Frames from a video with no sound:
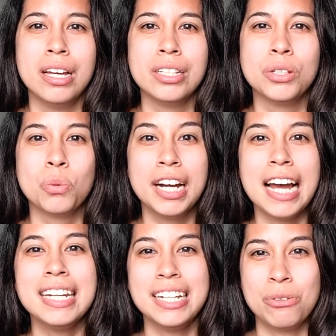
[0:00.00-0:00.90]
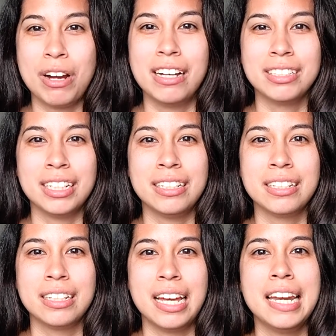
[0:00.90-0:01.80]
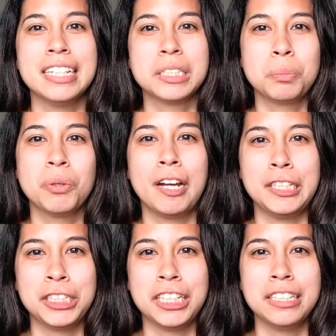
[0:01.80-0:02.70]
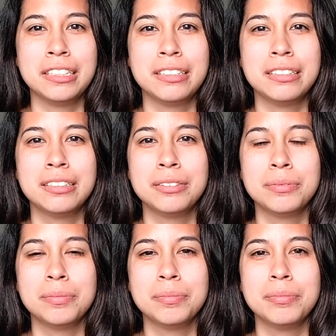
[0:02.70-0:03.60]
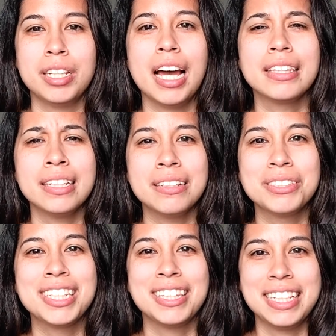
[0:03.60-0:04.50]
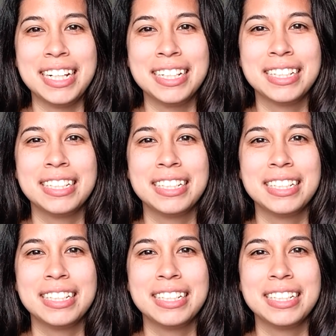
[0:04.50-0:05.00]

So when I need grounding and inspiration, I think of Selina.